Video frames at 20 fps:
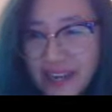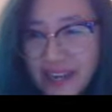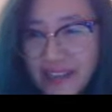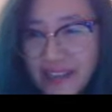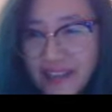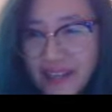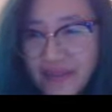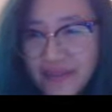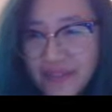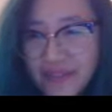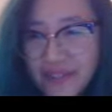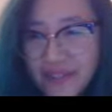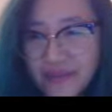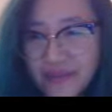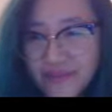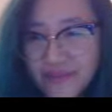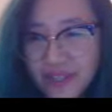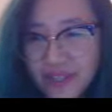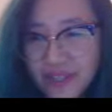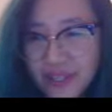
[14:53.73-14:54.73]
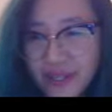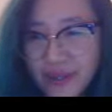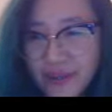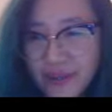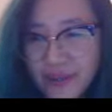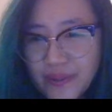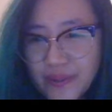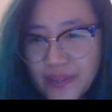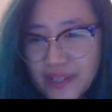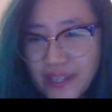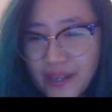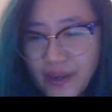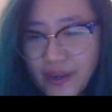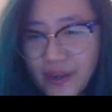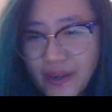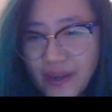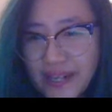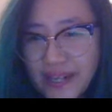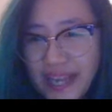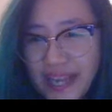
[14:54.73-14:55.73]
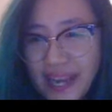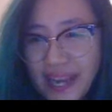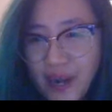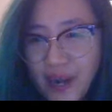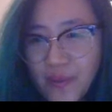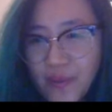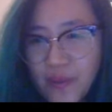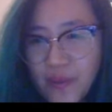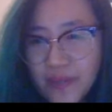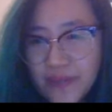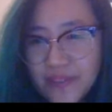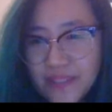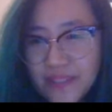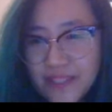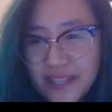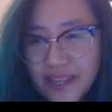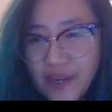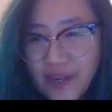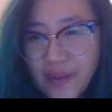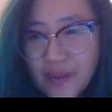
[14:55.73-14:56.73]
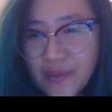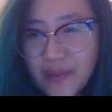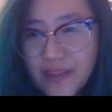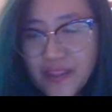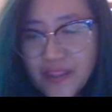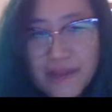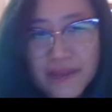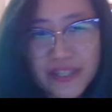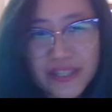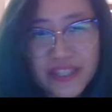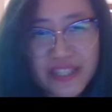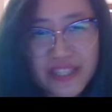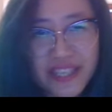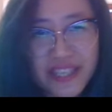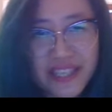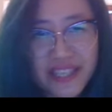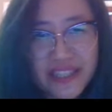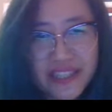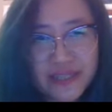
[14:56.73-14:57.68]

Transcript: I love the video on how whales can help climate change.